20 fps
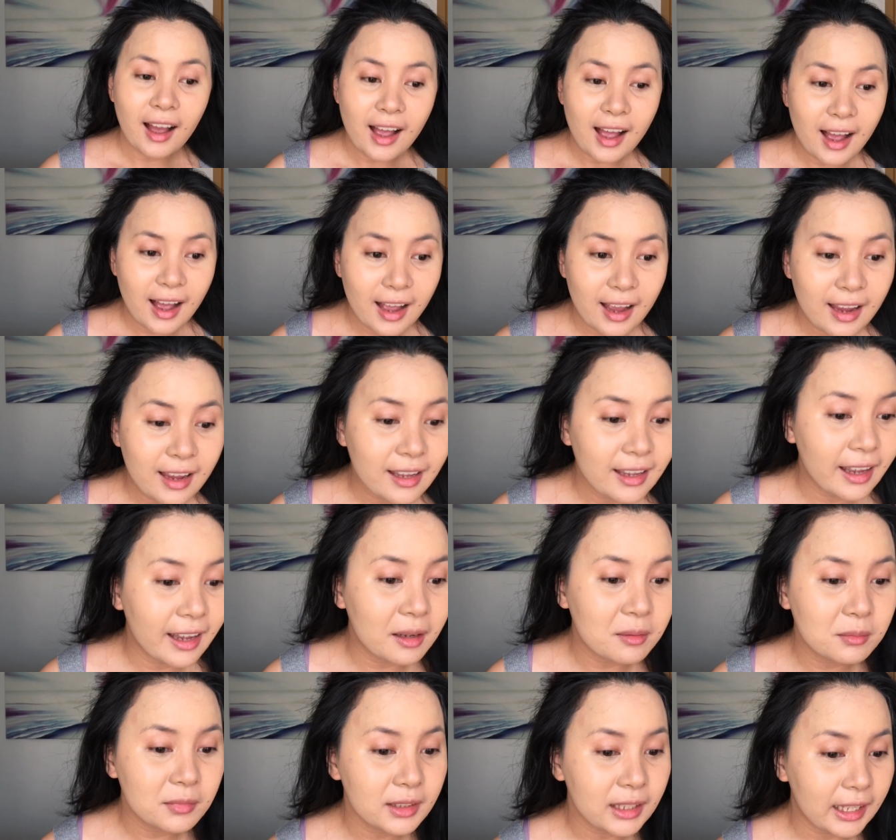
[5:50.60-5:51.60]
I
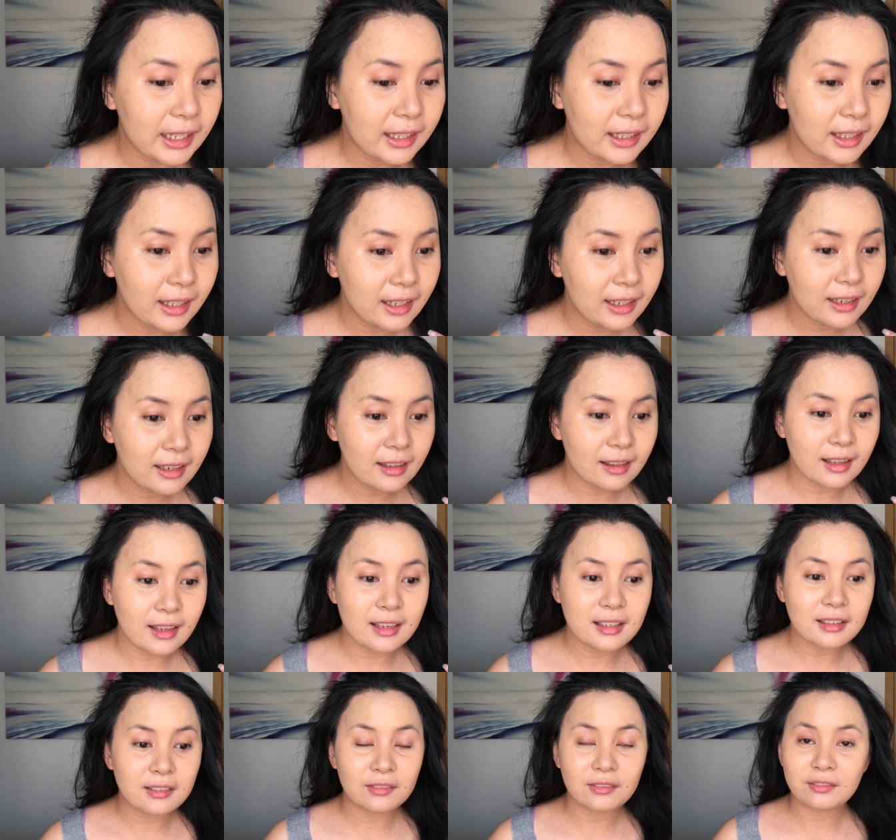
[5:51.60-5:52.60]
am liking
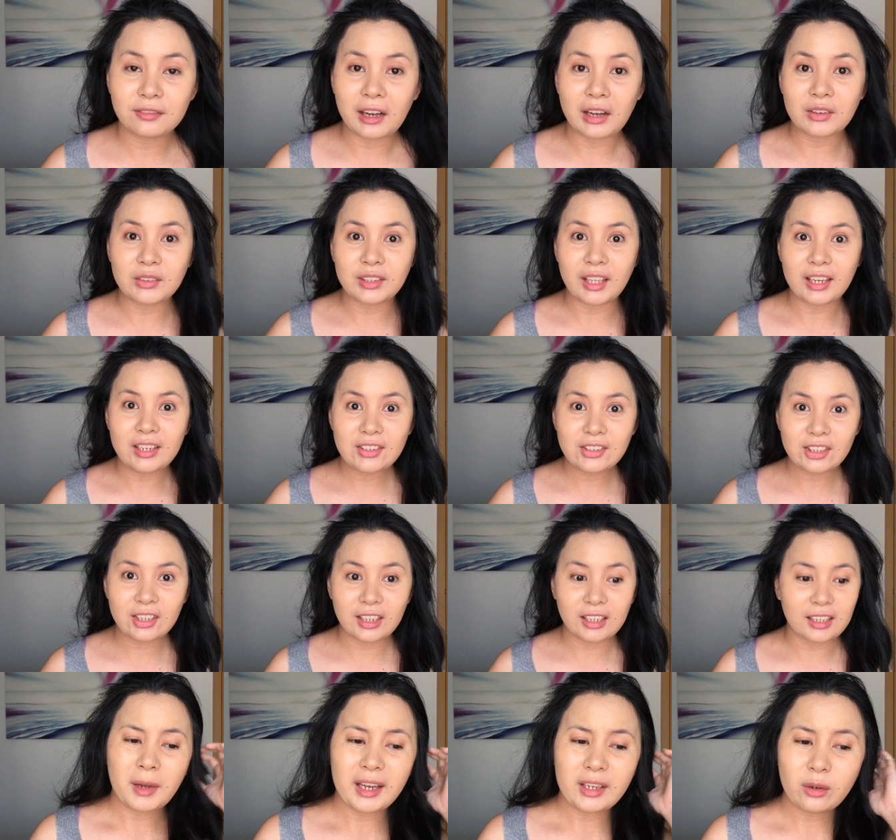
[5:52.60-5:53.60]
this
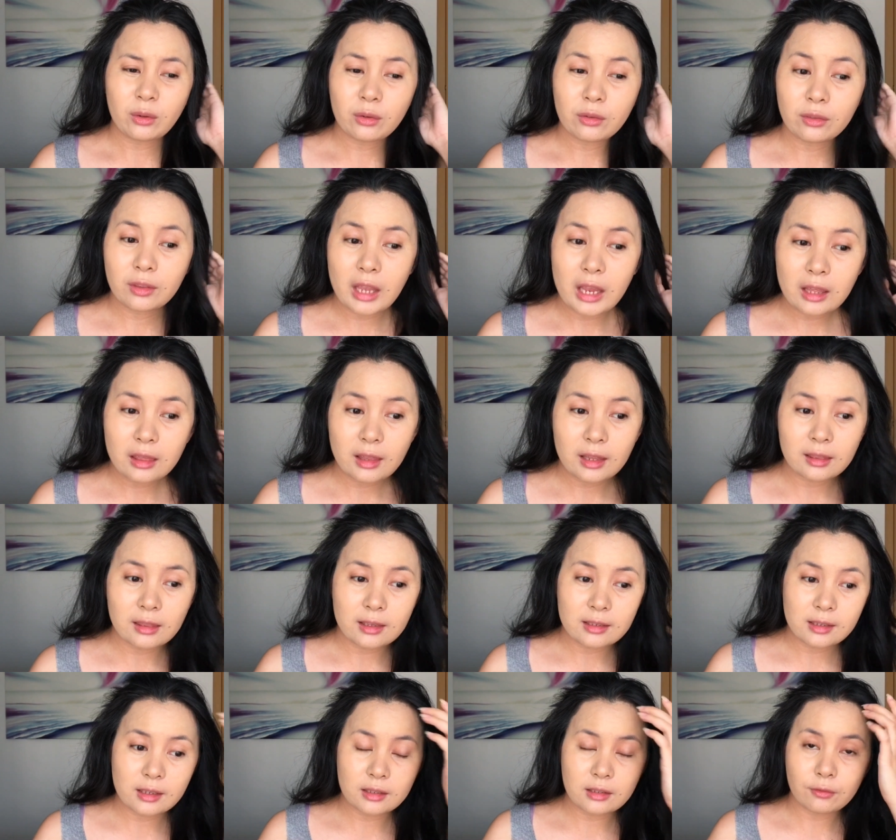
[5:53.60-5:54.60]
foundation. I don't think that
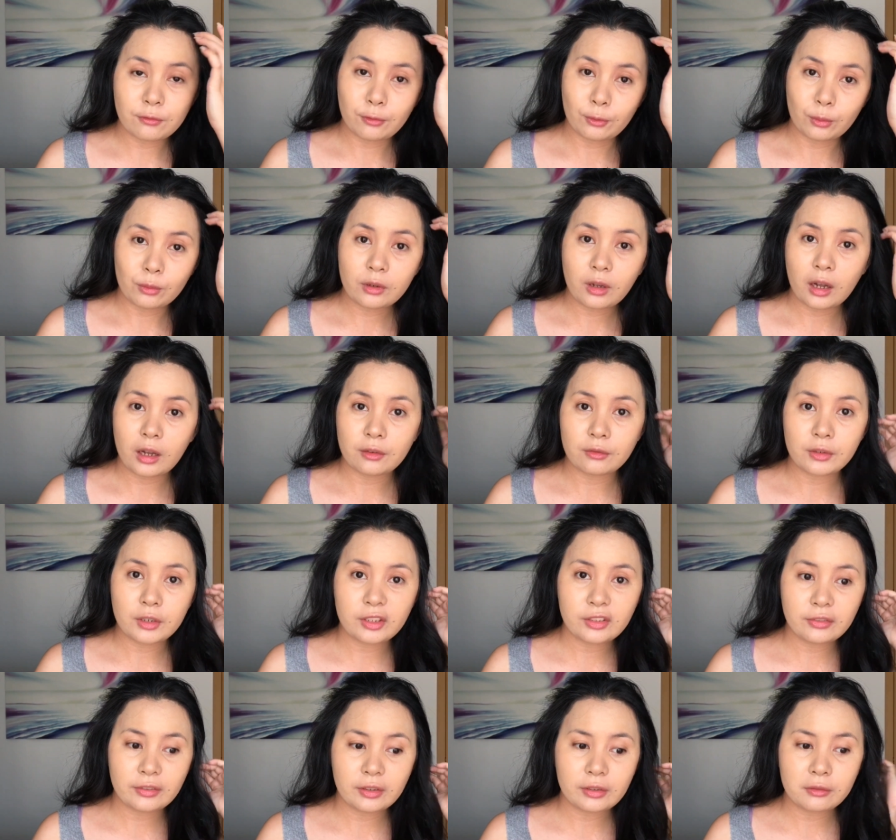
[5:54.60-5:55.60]
this is a full
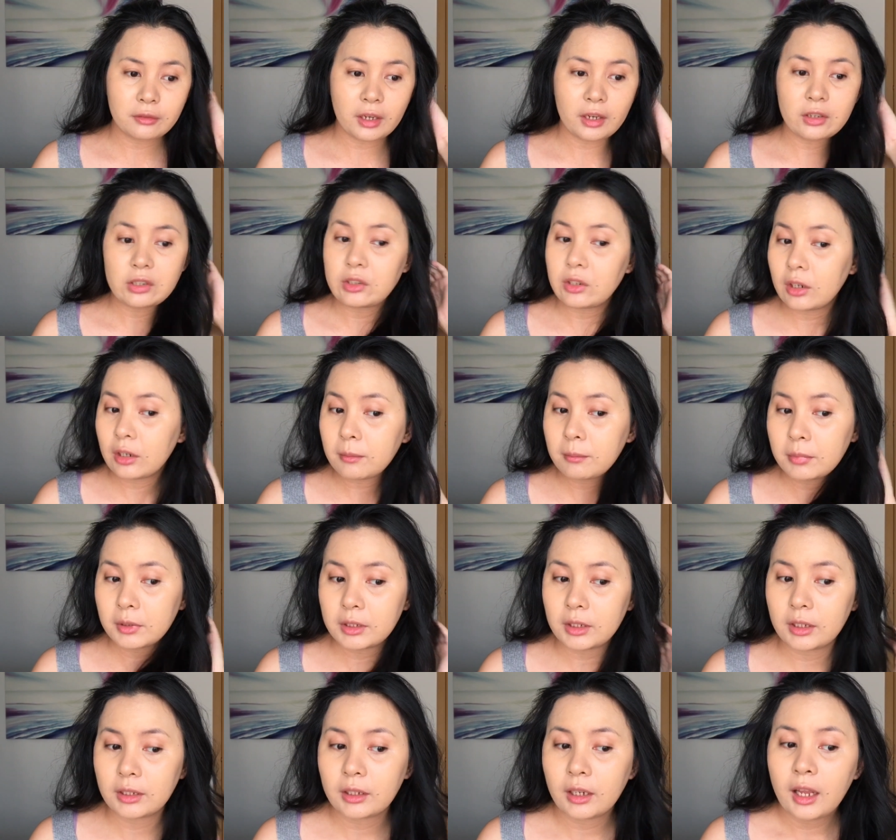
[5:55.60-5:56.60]
coverage foundation,
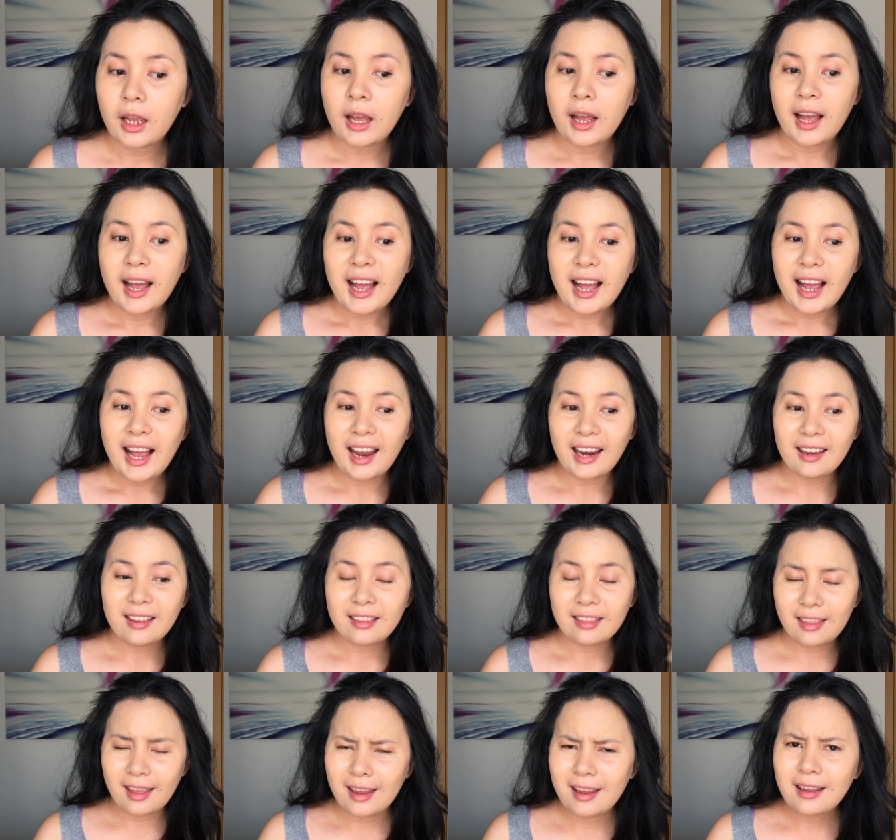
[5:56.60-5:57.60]
but I
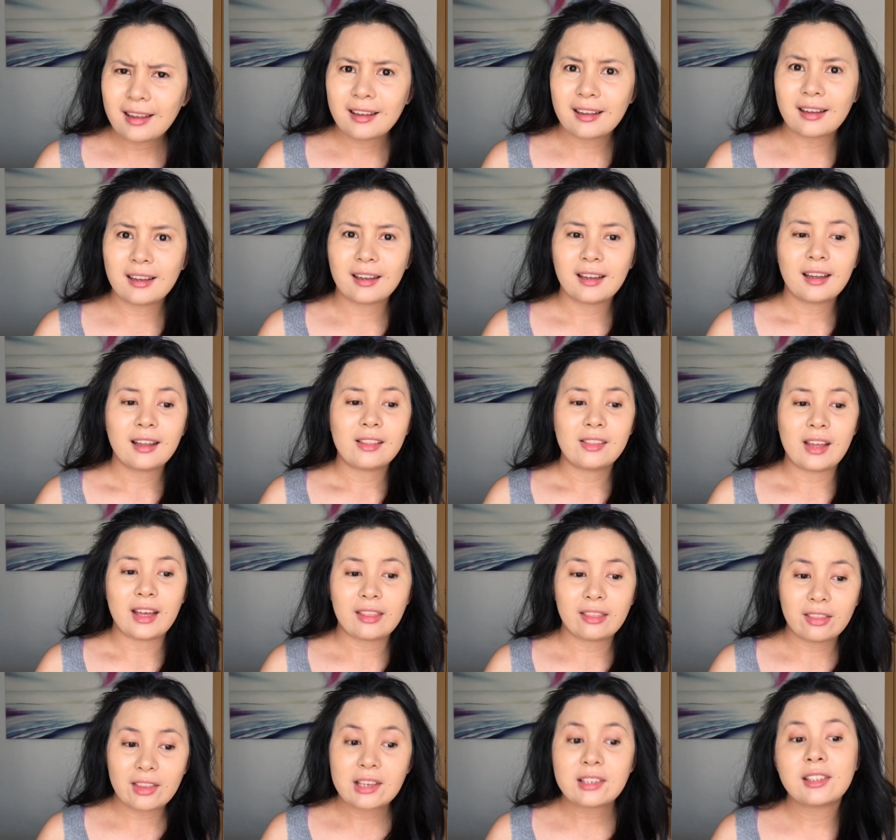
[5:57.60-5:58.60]
think
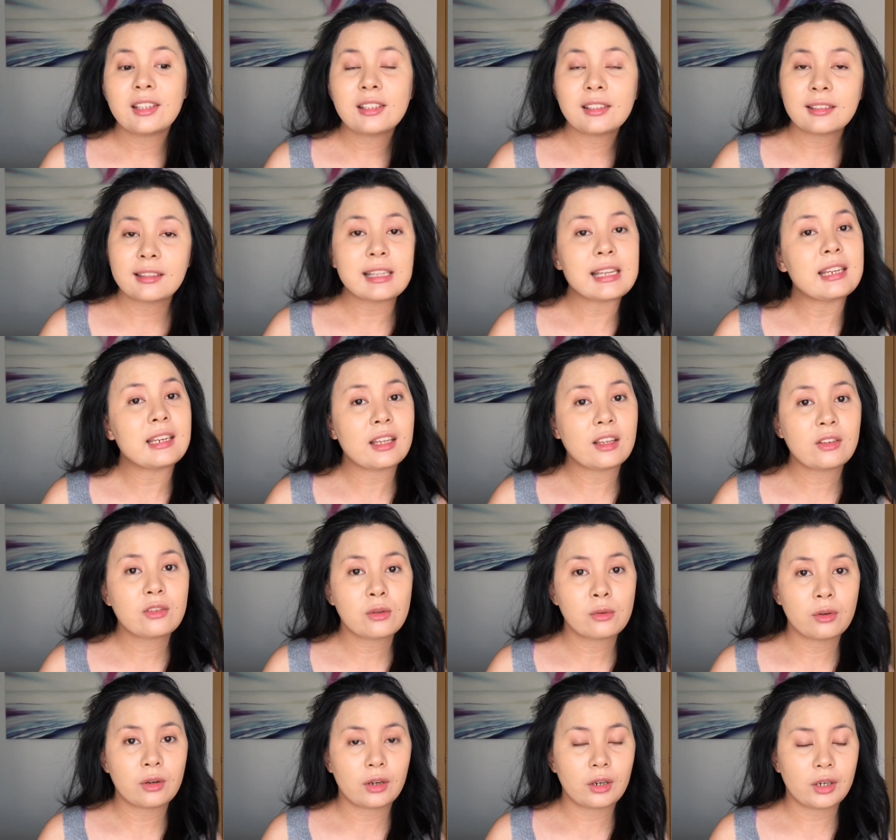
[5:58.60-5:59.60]
that this is leaning
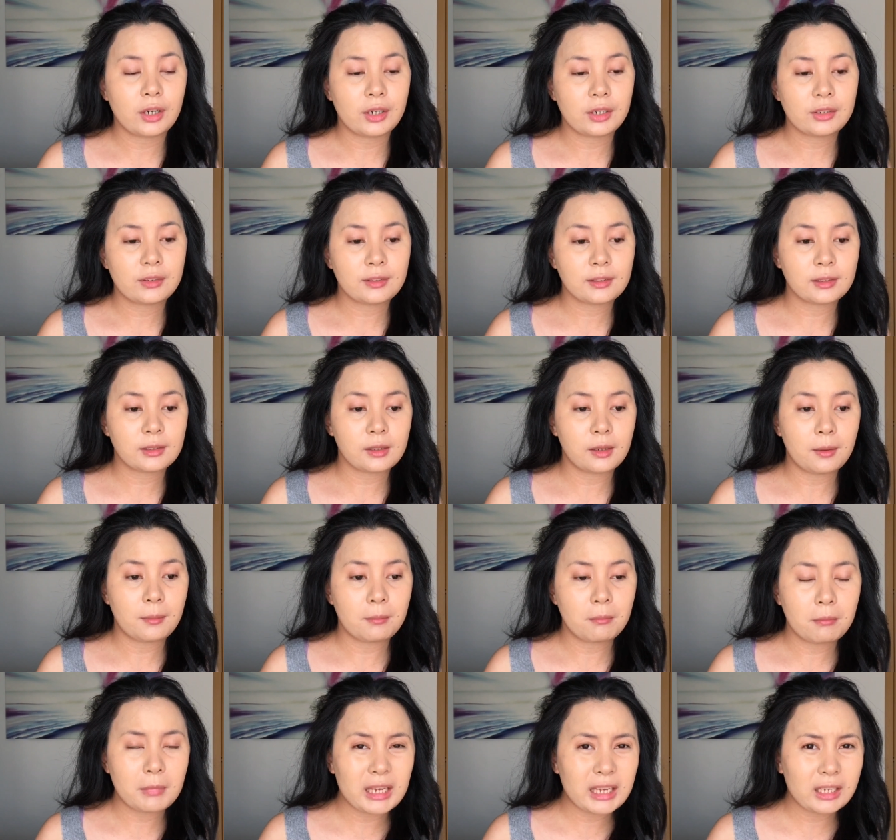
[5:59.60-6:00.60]
towards
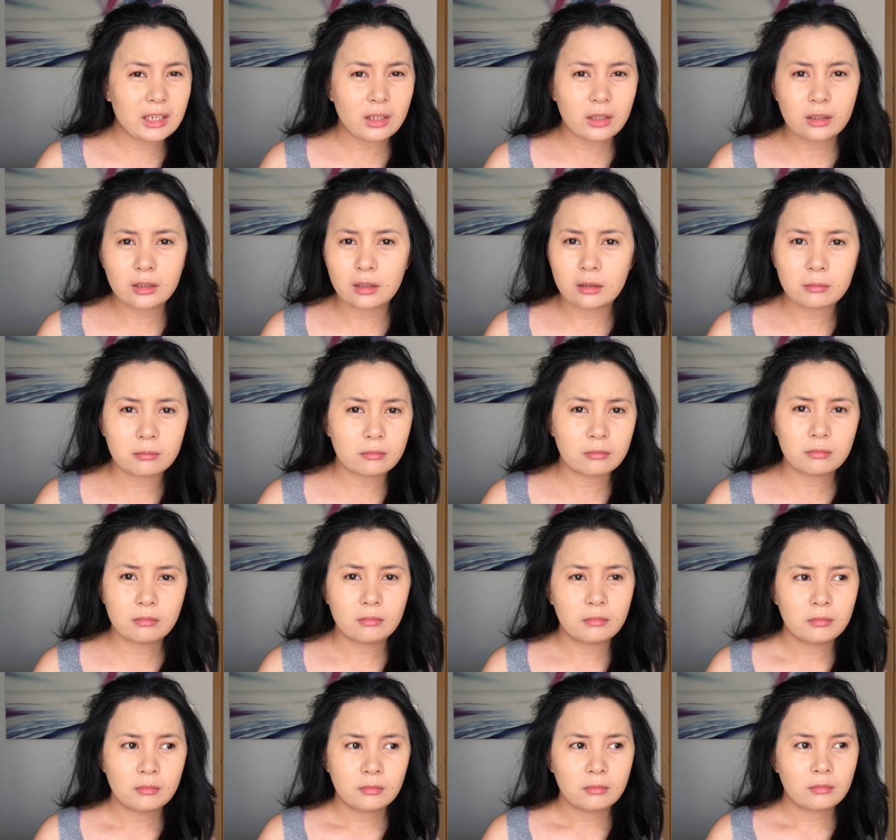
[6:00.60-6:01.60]

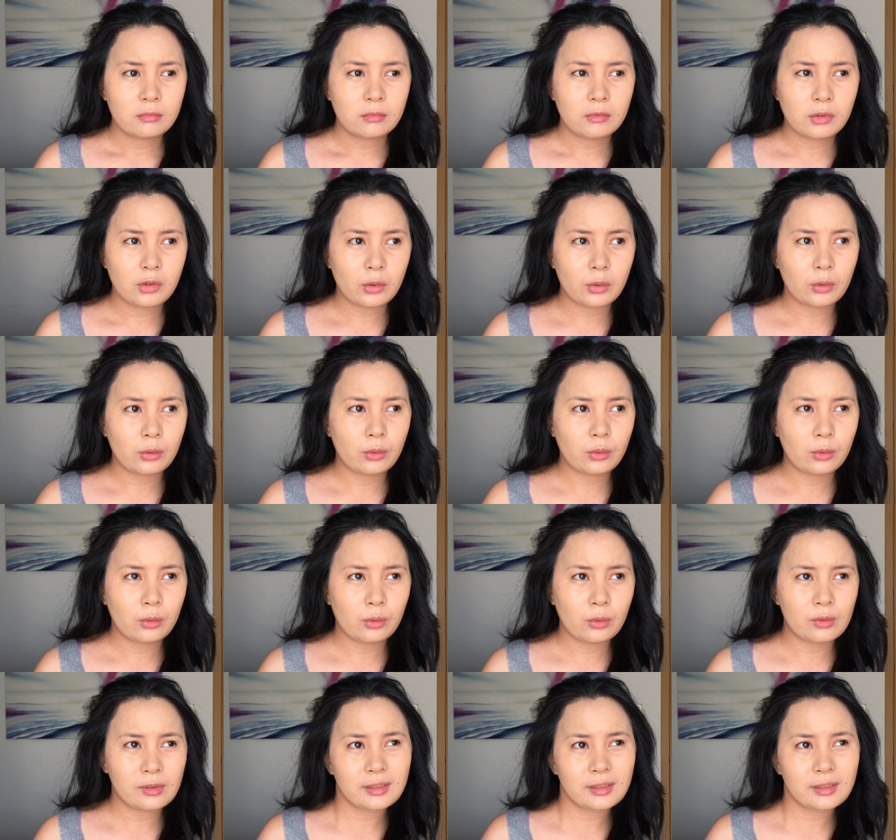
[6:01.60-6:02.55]
medium to